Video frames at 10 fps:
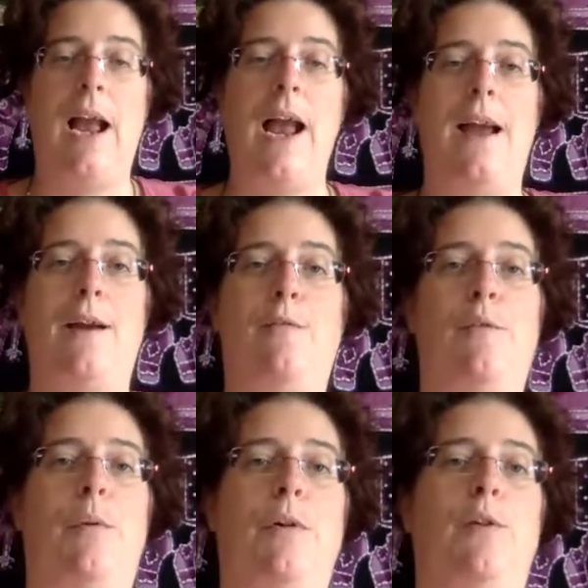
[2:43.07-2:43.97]

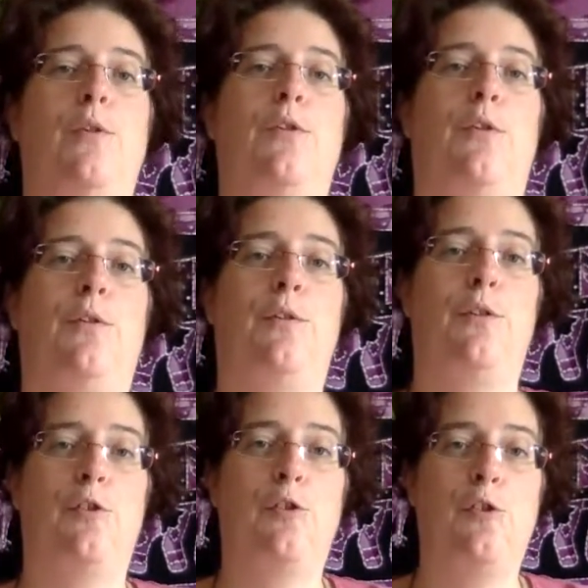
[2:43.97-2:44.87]
everybody goes through
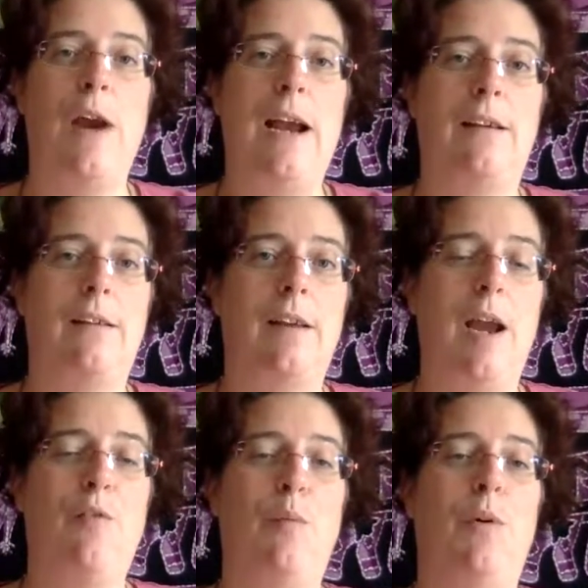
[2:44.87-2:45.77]
stress,
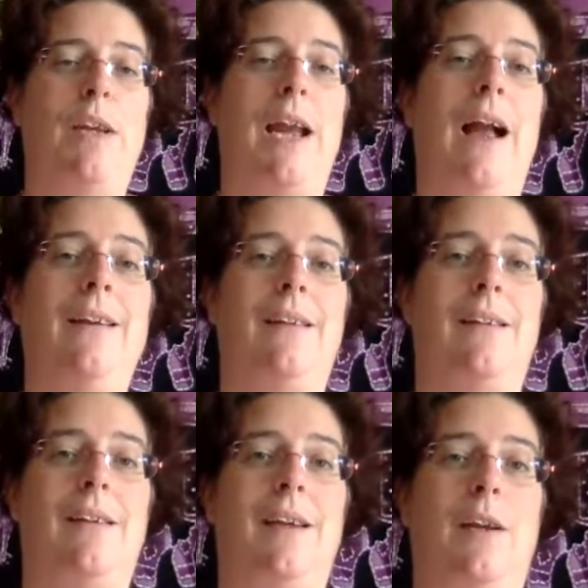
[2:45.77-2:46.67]
everybody handles
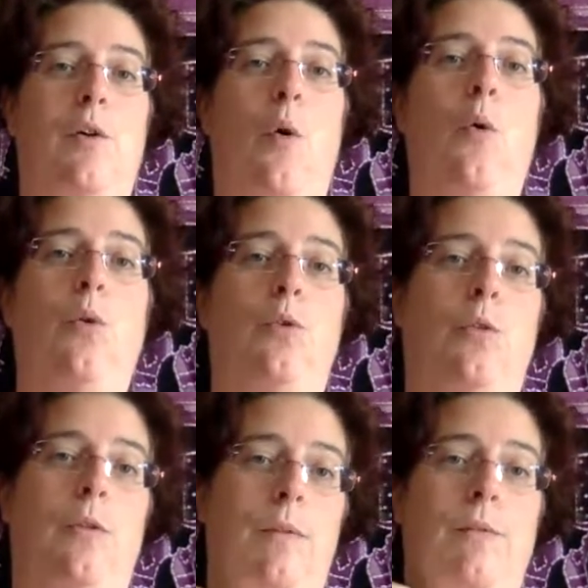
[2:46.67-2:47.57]
it in all
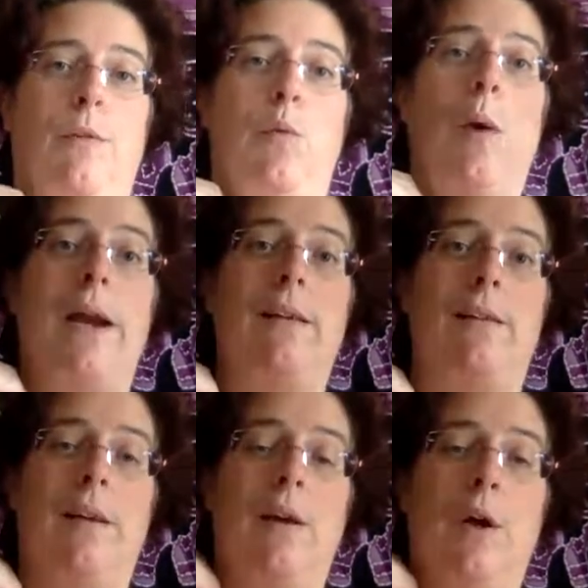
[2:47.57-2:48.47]
sorts of different
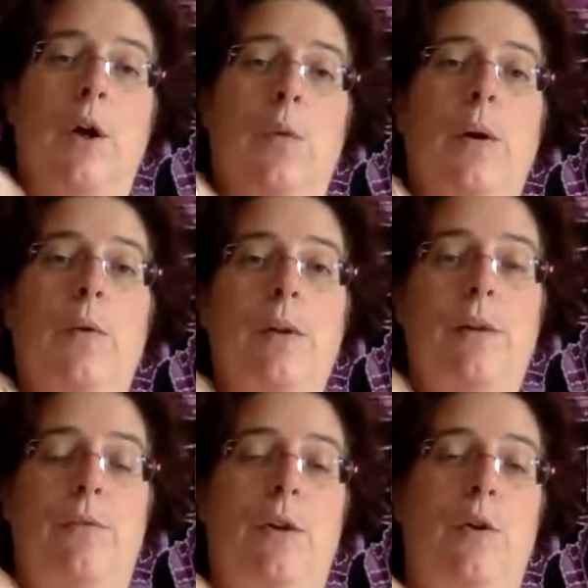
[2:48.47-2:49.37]
ways. We're all
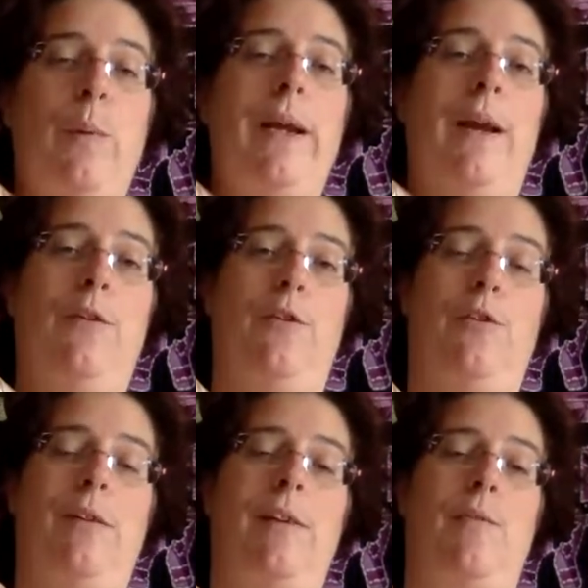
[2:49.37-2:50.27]
different, we handle
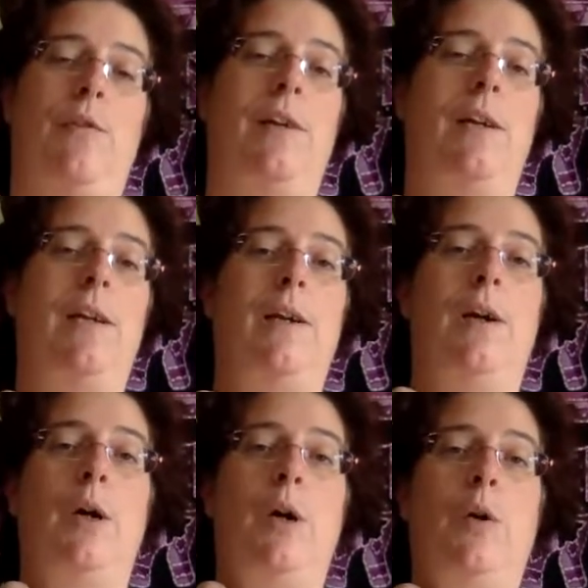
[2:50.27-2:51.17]
stress differently,
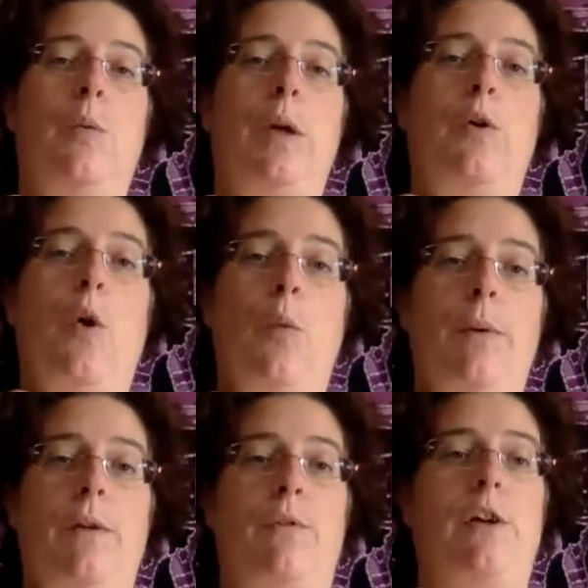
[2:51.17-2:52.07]
we cope
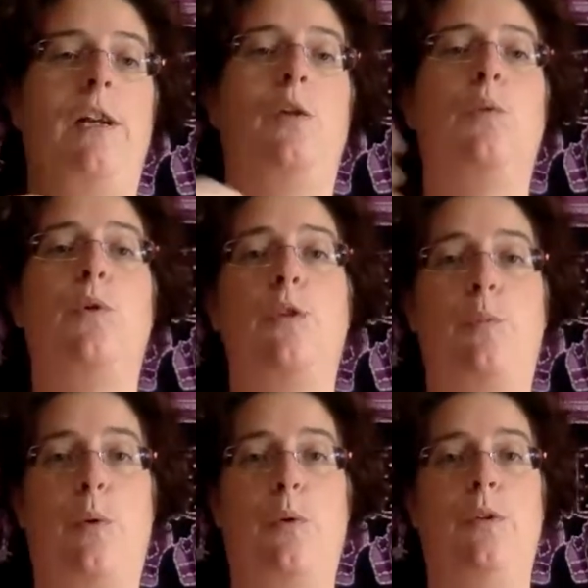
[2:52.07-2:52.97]
differently, and we
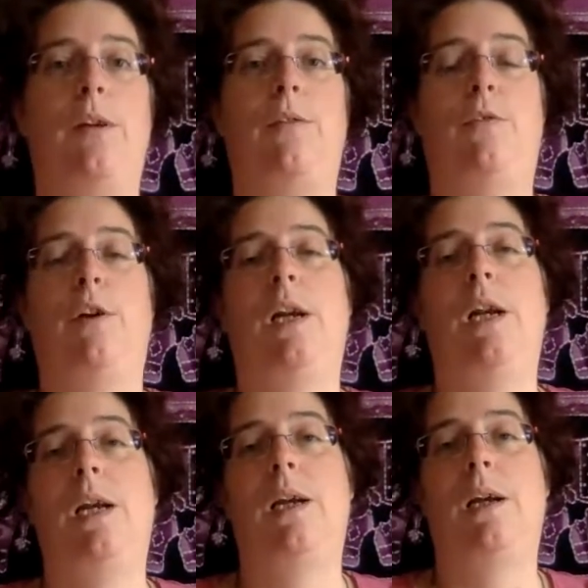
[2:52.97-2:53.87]
respond
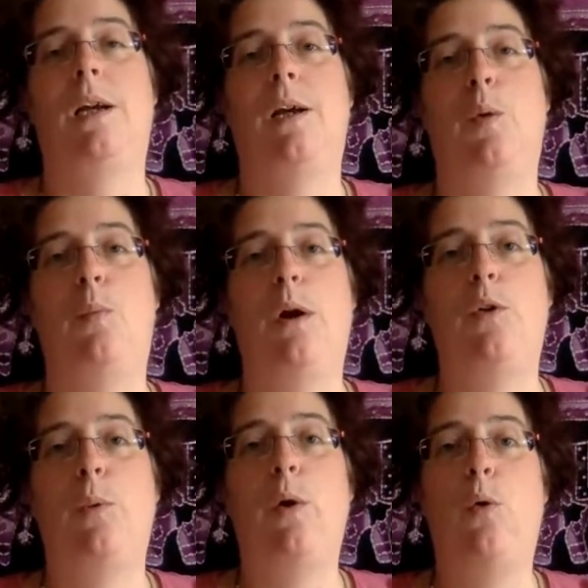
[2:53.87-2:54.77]
differently,
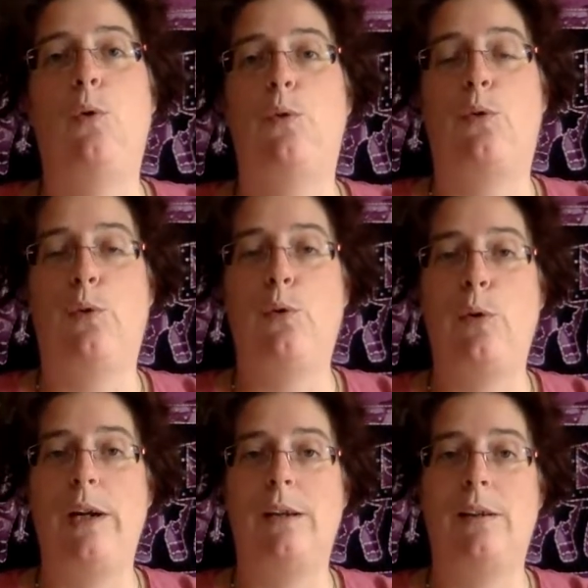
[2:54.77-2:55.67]
but we all go through
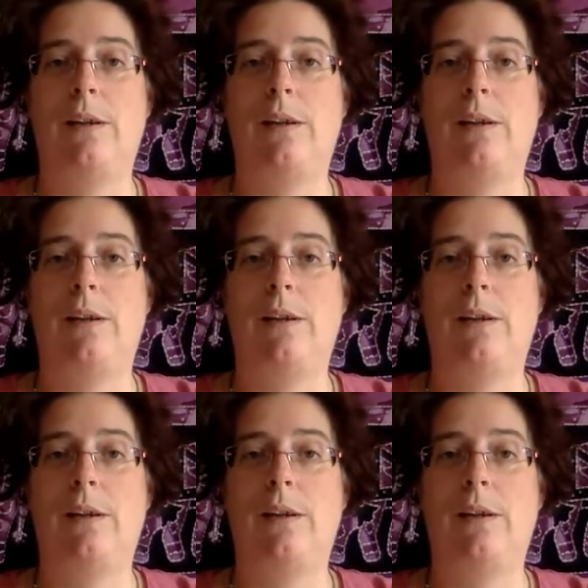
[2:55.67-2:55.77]
it.